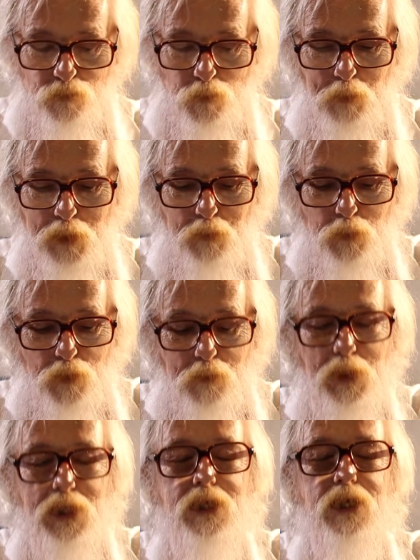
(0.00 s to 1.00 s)
for people with
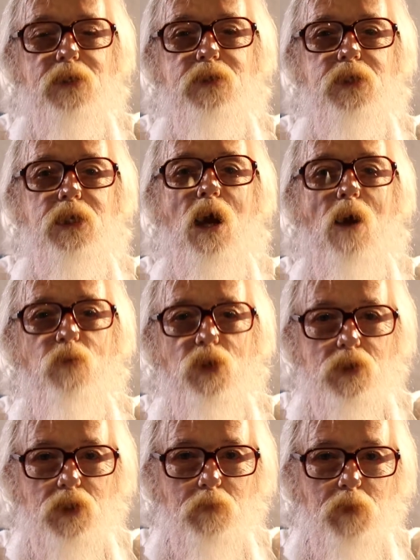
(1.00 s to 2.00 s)
PTSD,
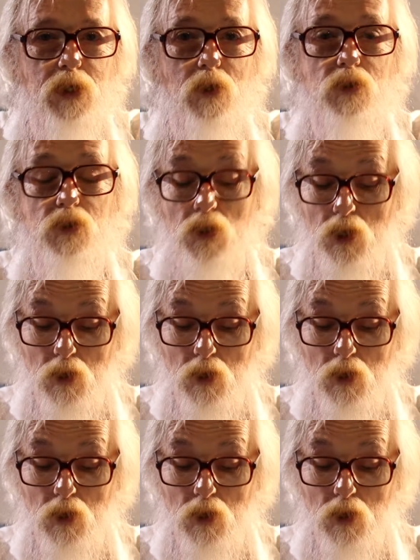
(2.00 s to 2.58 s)
obviously, because